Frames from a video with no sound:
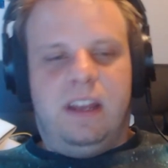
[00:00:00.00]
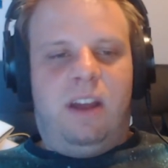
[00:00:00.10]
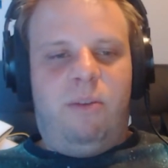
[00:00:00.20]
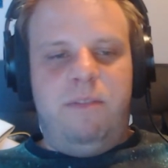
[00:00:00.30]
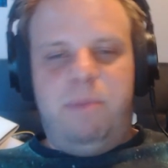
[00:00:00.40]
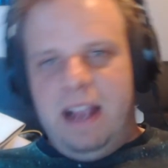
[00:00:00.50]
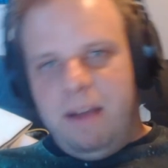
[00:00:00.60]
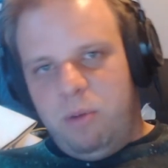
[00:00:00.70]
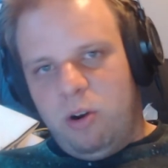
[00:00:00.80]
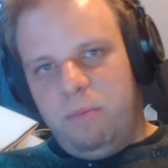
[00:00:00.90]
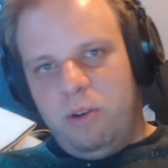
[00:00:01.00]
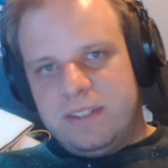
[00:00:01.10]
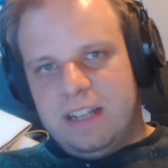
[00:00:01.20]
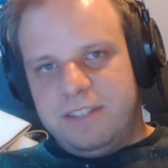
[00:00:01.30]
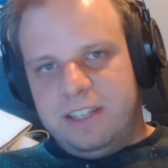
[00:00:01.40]
We've become more and more
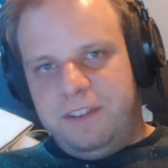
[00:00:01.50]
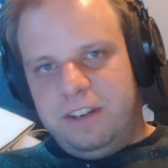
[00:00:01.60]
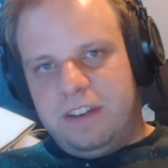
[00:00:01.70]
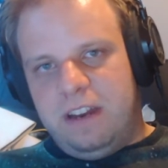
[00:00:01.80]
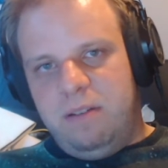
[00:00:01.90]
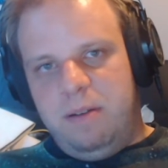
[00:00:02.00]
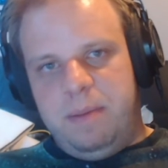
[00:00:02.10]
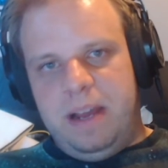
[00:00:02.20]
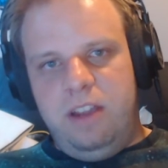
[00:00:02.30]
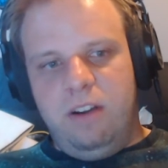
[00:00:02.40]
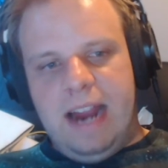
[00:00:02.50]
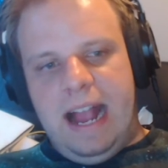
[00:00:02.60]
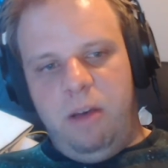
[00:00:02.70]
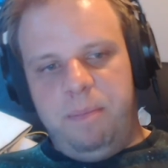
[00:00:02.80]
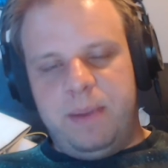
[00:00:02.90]
self-sufficient, but your
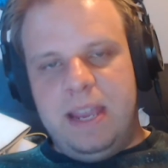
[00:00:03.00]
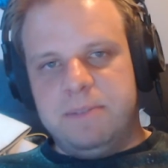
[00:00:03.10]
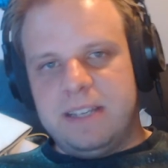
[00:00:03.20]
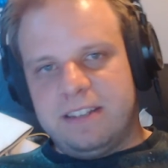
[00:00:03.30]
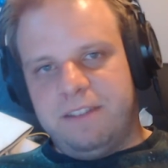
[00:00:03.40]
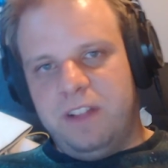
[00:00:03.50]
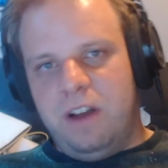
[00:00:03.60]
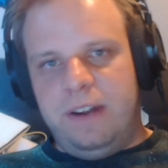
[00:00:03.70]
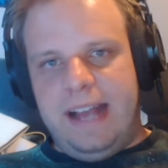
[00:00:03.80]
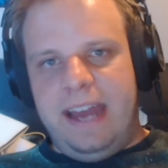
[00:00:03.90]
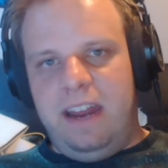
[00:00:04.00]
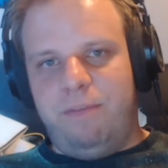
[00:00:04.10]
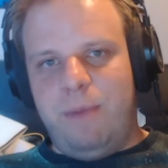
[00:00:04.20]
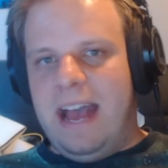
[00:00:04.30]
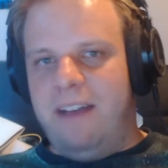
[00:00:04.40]
help keeps us afloat. And
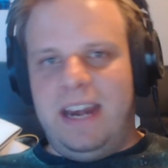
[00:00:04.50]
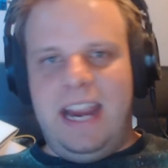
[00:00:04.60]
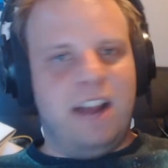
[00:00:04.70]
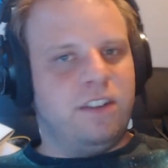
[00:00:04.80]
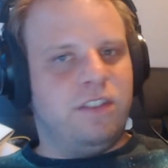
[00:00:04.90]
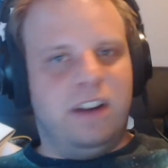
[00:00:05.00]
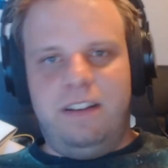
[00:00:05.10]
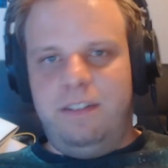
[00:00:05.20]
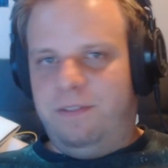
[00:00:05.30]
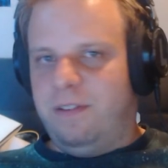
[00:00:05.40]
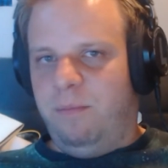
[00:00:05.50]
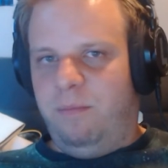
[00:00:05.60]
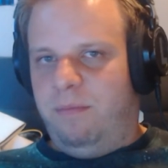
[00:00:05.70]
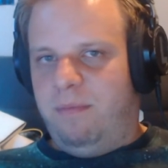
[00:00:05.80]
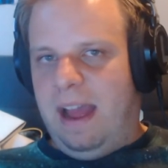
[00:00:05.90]
if we have any extra from
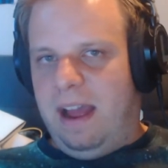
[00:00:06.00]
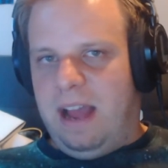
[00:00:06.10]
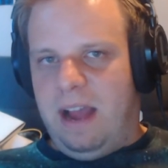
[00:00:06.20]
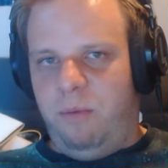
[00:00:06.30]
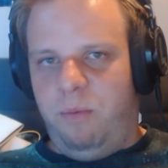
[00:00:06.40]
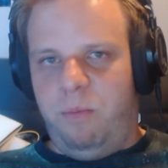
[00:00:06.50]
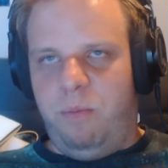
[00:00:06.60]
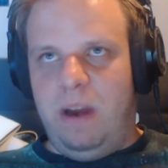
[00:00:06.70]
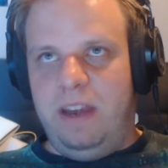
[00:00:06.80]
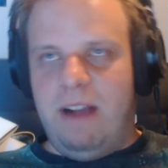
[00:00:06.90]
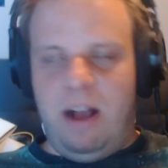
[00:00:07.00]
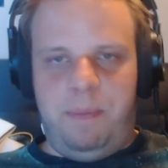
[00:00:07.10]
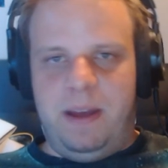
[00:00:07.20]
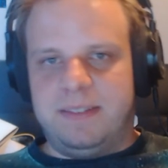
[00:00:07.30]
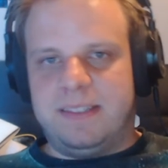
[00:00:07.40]
when you
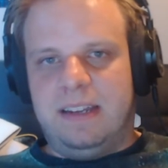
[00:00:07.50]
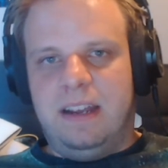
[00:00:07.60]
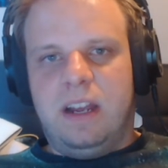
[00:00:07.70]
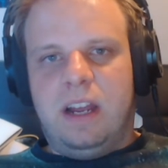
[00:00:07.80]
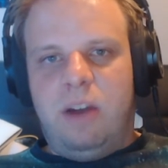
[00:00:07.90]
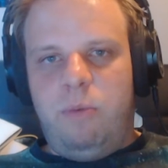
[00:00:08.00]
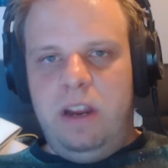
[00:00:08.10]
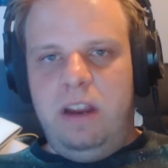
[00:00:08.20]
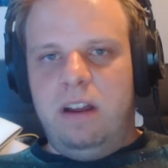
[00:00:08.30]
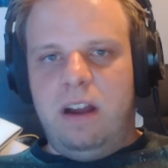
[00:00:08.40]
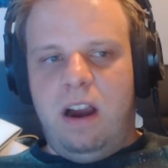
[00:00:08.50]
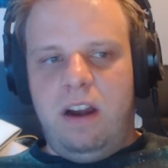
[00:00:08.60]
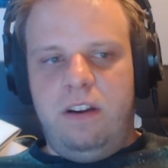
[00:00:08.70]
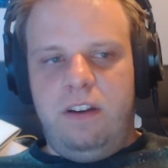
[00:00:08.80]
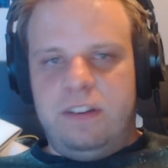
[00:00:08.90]
help us, we
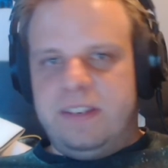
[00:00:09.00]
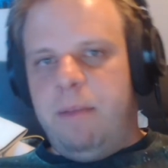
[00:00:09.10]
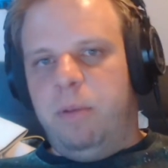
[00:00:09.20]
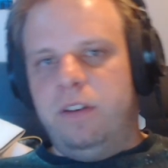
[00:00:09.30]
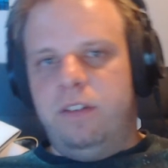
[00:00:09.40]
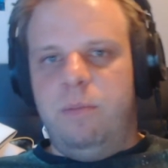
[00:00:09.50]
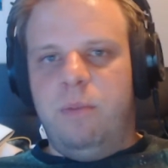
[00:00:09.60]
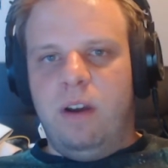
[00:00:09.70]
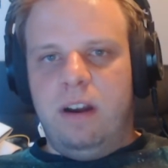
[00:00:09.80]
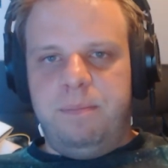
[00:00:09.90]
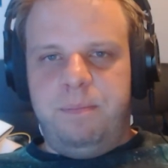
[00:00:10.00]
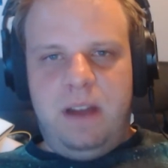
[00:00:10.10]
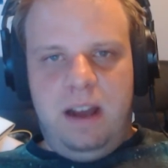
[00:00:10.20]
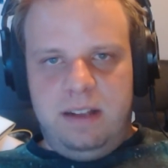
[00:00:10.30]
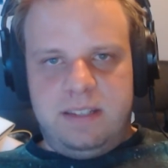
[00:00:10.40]
are just able to do more.
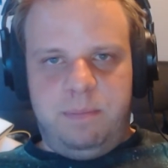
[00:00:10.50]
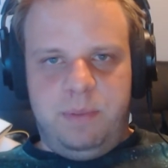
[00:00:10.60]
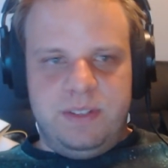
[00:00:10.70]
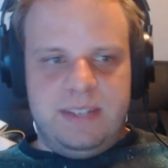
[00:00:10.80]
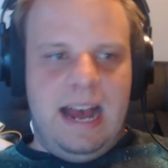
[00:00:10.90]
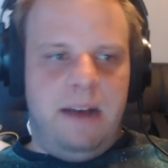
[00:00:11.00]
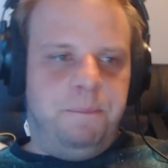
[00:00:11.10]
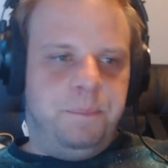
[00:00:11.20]
Simple as that.